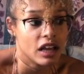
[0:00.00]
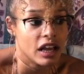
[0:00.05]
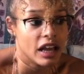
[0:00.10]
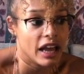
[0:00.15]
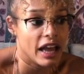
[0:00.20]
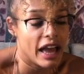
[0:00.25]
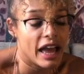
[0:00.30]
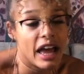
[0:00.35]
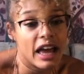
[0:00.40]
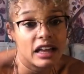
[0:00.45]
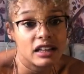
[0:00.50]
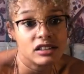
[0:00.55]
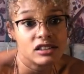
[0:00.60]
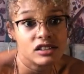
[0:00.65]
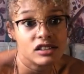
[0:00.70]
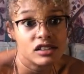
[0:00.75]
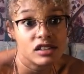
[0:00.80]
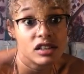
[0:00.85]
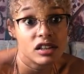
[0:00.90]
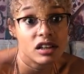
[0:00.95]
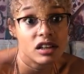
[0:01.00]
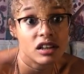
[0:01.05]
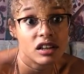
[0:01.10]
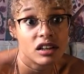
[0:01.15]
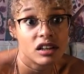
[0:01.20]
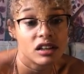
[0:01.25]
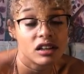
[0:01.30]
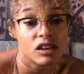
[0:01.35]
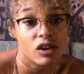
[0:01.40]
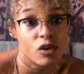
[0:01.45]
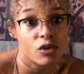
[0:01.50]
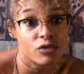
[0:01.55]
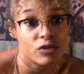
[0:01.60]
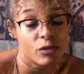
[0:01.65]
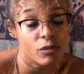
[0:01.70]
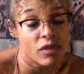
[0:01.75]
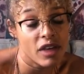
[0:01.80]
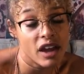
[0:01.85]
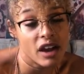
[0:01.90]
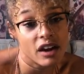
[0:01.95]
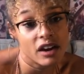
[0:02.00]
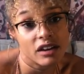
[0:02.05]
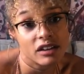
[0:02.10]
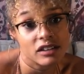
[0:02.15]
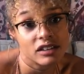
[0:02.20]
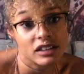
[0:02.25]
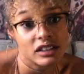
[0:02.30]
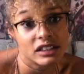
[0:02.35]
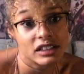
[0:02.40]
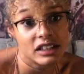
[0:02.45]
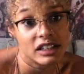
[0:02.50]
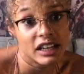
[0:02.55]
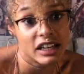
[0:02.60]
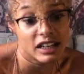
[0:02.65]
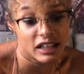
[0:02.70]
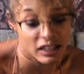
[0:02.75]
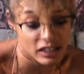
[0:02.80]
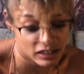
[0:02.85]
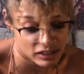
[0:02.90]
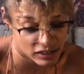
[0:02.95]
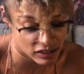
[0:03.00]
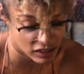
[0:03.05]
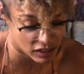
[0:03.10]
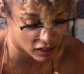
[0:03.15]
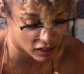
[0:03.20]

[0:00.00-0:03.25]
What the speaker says: and go from there. And